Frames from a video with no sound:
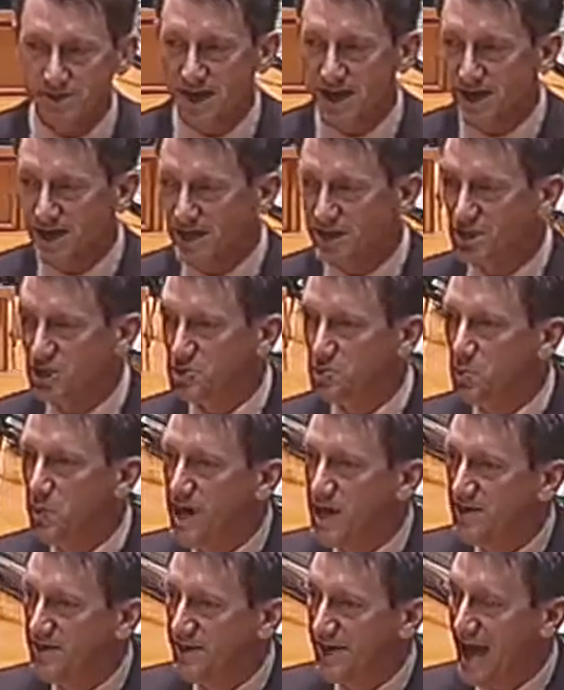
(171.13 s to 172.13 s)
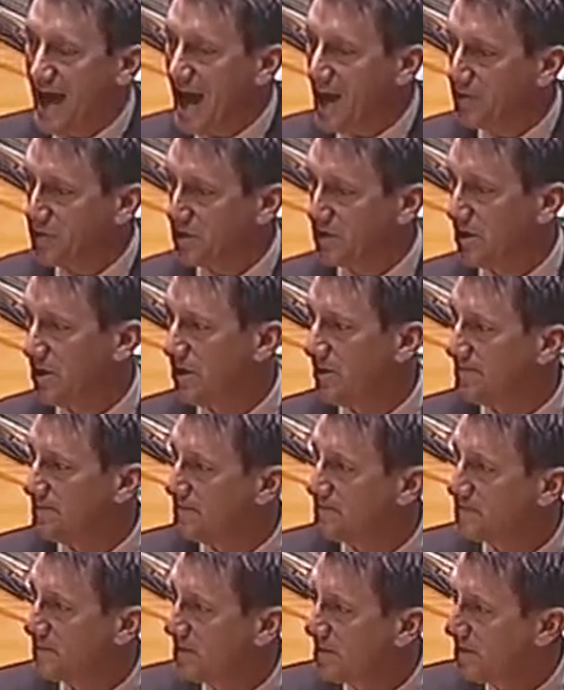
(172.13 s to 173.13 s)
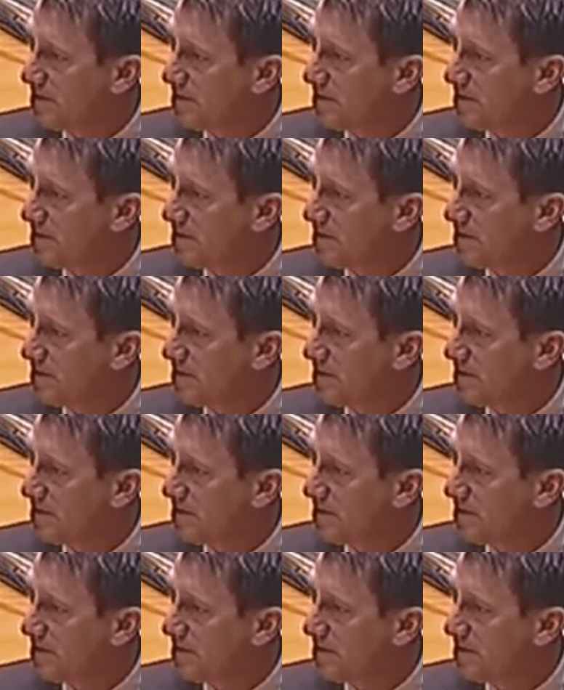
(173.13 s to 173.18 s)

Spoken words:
they can sway the outcome